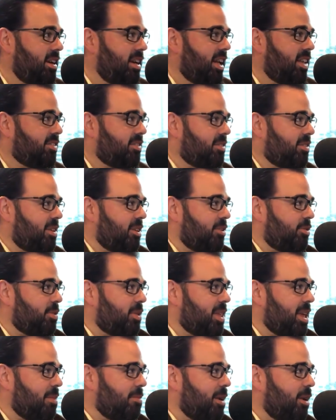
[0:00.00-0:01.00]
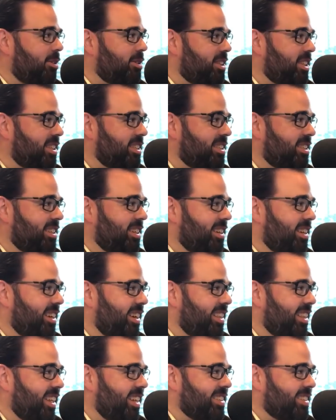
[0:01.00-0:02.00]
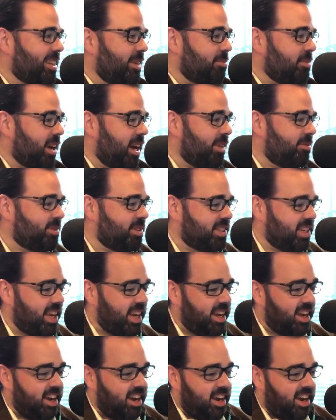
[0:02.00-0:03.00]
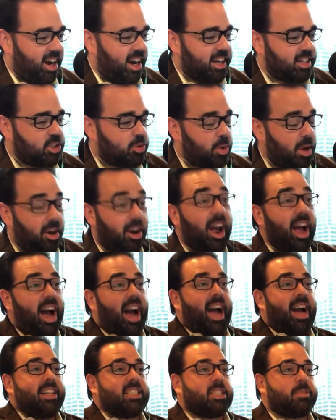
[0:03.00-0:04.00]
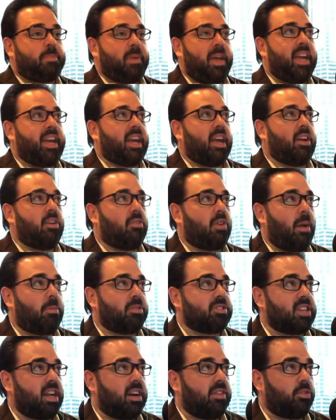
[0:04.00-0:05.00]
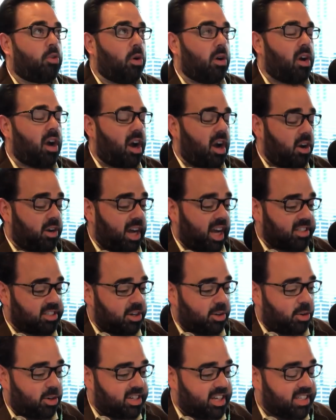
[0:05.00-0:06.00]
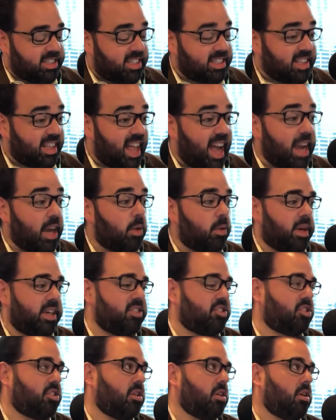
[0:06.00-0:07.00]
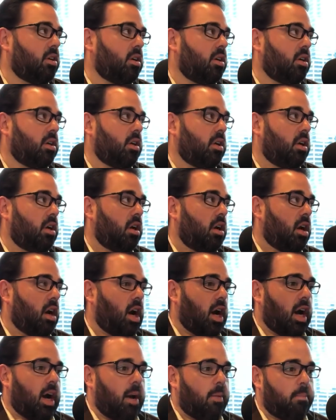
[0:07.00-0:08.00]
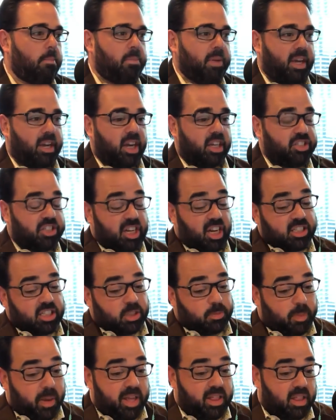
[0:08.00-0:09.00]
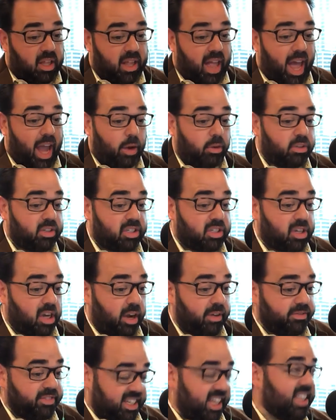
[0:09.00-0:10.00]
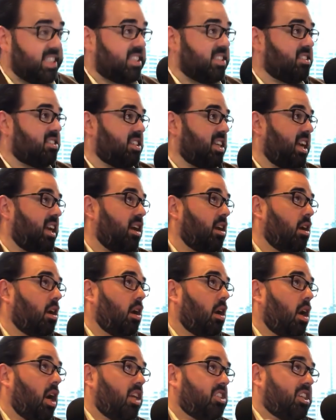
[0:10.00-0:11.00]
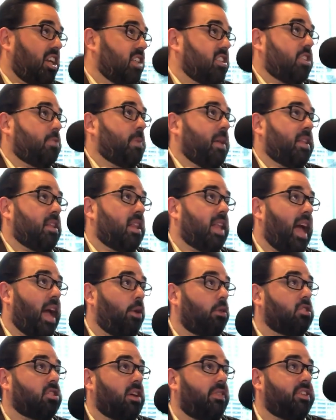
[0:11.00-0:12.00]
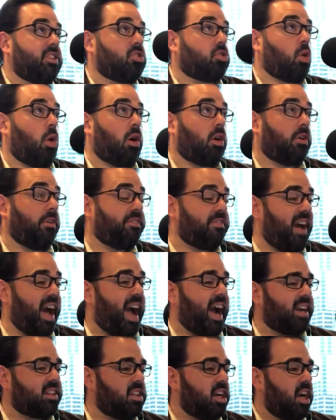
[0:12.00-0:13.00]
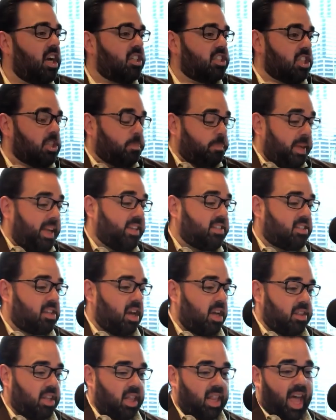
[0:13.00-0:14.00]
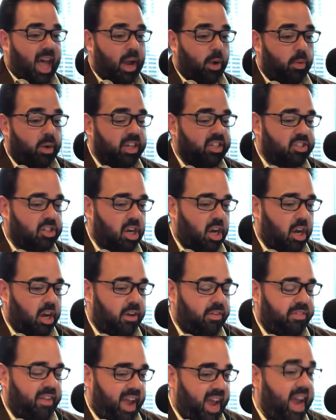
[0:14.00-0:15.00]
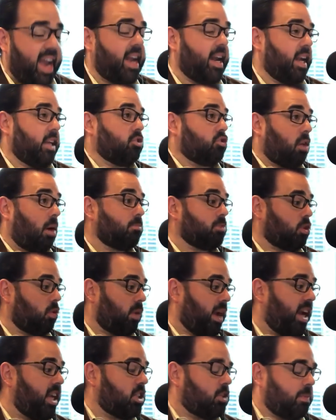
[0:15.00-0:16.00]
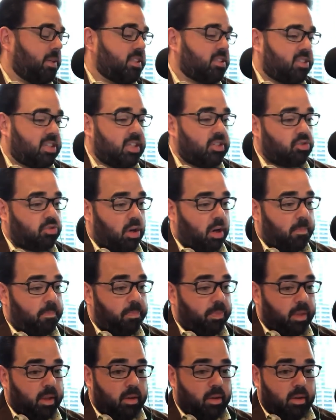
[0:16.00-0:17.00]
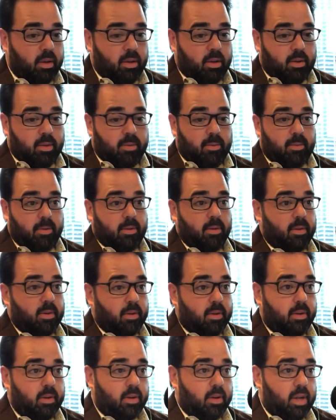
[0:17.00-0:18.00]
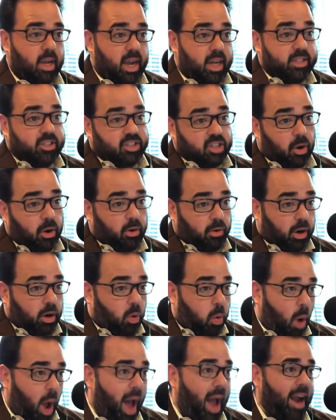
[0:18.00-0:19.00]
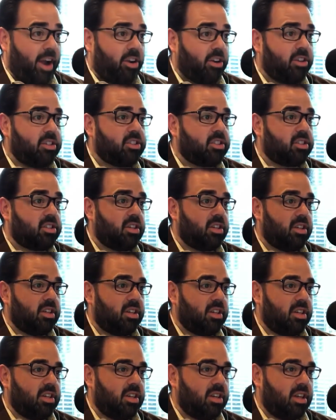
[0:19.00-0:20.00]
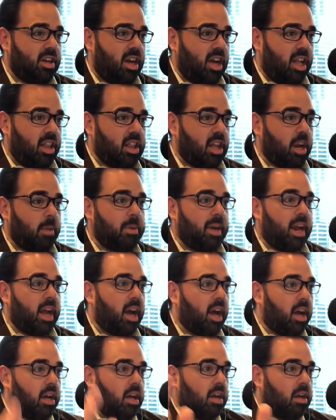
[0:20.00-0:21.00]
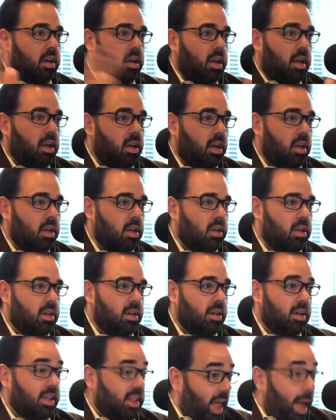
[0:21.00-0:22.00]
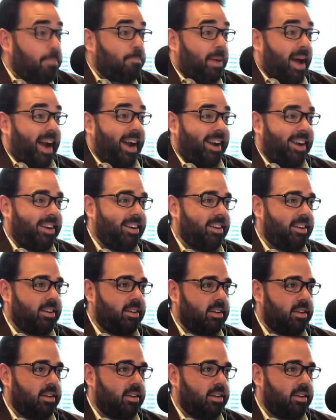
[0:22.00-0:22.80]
Yeah, it goes with the emojis that you sometimes see on Twitter. I had to speak in Representative Ocasio-Cortez's language um, because she doesn't speak the language of decency. She doesn't speak the language of historical fact. She speaks of the language of hate and Trump derangement syndrome. And so it requires a little bit of clapback.